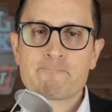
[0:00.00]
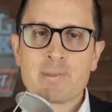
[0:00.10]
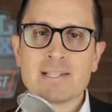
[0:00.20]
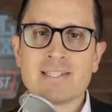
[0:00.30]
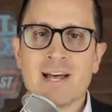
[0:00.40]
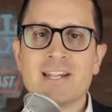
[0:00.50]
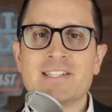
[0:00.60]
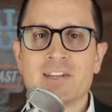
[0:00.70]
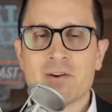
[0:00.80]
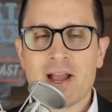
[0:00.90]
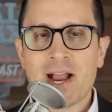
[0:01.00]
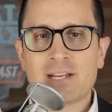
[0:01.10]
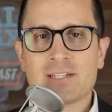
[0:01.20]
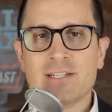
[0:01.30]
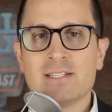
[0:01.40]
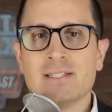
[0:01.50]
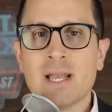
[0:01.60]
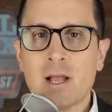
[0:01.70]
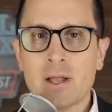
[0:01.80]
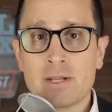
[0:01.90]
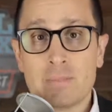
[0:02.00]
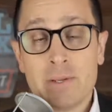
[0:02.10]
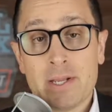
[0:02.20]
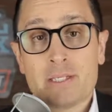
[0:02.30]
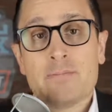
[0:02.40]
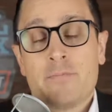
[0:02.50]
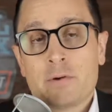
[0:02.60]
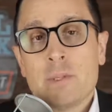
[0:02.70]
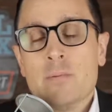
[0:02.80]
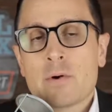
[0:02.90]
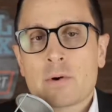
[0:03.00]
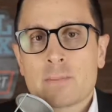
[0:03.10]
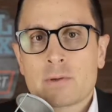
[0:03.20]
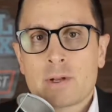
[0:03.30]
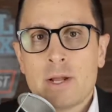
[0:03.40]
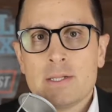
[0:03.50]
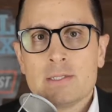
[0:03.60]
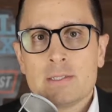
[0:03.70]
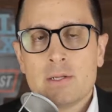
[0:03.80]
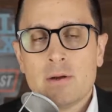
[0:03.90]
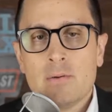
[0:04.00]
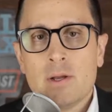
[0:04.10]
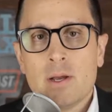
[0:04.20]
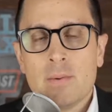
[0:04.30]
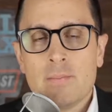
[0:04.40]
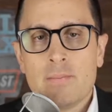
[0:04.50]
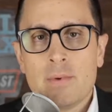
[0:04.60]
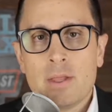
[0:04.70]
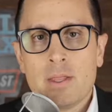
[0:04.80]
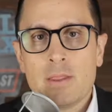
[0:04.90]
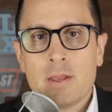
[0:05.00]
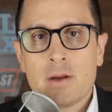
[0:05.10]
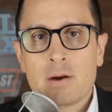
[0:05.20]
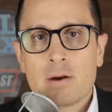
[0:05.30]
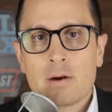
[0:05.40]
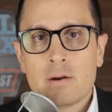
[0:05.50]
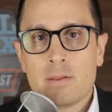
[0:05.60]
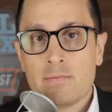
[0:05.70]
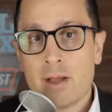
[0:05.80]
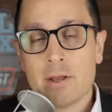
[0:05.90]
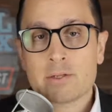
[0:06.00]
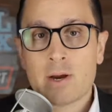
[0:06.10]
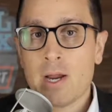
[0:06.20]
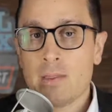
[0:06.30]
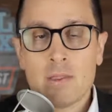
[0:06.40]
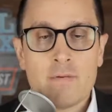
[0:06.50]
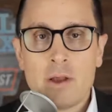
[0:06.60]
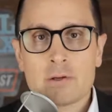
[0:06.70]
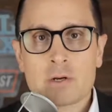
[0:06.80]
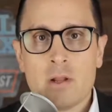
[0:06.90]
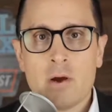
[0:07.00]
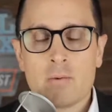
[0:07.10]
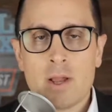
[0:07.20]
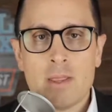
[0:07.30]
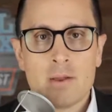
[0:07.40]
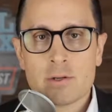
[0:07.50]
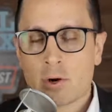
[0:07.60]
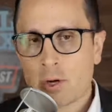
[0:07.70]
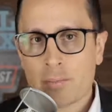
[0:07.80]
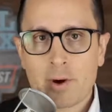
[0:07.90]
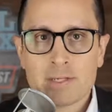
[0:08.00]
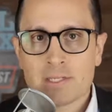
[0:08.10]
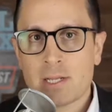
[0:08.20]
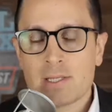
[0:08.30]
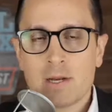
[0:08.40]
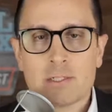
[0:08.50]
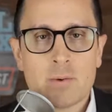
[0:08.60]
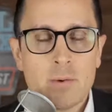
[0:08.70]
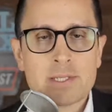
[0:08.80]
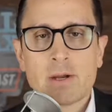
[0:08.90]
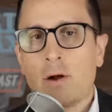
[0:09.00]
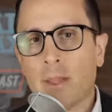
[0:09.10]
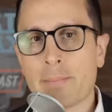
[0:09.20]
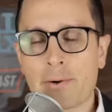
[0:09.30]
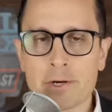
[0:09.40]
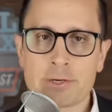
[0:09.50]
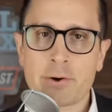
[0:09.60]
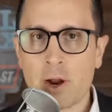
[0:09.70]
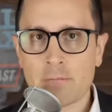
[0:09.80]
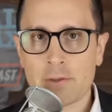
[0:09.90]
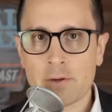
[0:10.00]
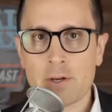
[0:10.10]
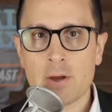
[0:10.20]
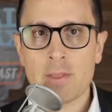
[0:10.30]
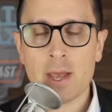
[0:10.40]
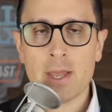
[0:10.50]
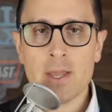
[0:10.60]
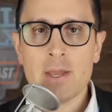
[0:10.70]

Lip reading: It's not until you actually sell. And because for some of our crypto clients, the values are high and then the values are low, right? And their target price is not there. So we want to take all that pressure off of you to know that